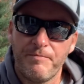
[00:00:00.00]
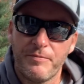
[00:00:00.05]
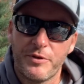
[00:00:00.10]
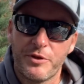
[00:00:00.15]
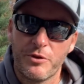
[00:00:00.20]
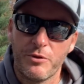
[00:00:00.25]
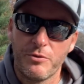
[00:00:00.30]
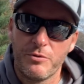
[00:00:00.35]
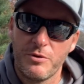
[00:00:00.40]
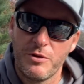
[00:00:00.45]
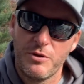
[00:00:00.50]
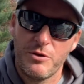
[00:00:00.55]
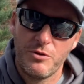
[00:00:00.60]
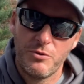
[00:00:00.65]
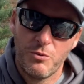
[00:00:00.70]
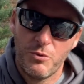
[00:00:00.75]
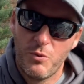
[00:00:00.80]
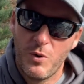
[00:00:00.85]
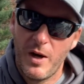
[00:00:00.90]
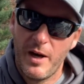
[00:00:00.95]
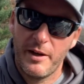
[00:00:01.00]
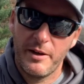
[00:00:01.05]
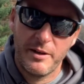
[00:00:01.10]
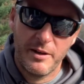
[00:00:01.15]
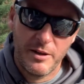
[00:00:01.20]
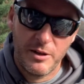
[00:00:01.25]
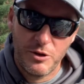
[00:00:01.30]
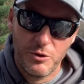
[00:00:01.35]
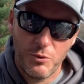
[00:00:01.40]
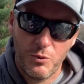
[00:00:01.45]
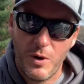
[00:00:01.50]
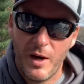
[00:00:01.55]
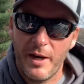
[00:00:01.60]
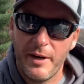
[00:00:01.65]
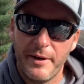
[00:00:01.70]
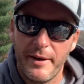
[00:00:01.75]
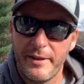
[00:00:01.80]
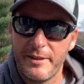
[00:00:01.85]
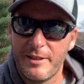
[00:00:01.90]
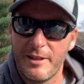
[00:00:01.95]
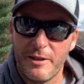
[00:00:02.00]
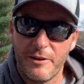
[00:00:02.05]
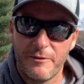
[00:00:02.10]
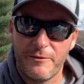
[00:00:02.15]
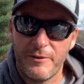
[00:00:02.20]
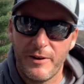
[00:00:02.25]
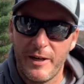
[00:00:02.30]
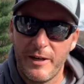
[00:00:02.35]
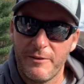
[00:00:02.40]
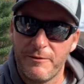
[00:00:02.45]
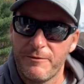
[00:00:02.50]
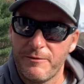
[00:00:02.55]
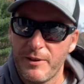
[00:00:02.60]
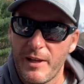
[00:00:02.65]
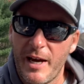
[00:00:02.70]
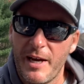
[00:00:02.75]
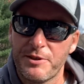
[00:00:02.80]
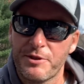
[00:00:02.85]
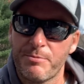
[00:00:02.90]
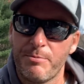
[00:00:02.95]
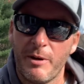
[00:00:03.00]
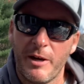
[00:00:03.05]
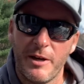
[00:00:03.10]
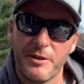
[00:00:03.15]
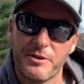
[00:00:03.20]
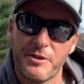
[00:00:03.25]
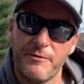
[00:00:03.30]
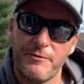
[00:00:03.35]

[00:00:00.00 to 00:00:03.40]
So you want to identify flat spots.